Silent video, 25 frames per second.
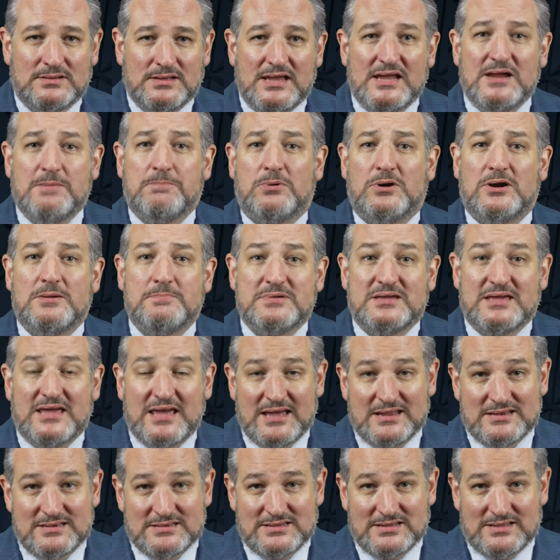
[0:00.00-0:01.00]
Ibram
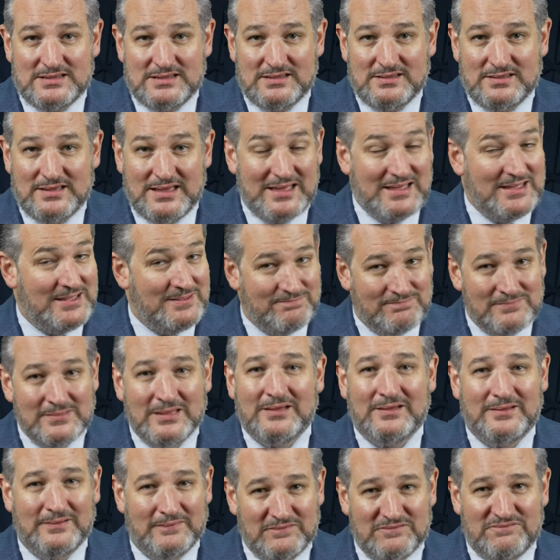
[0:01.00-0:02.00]
Kendi, a
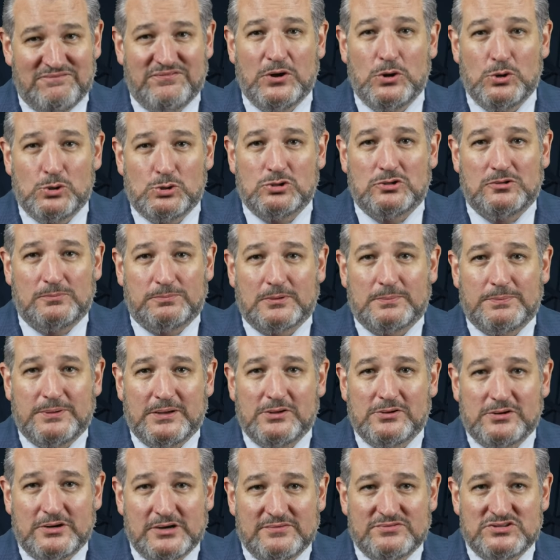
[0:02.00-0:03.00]
vocal
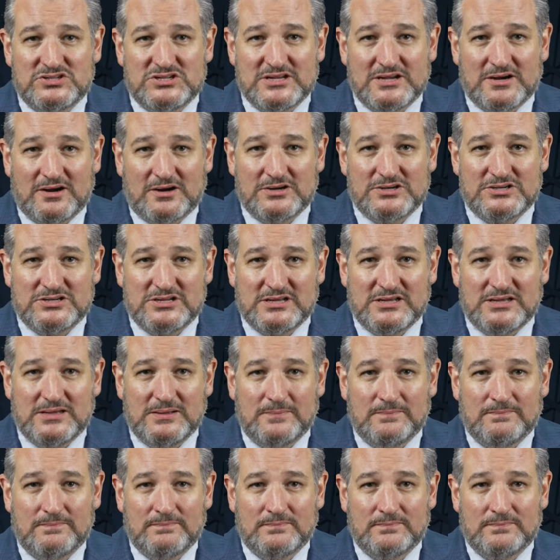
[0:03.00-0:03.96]
proponent of C R T,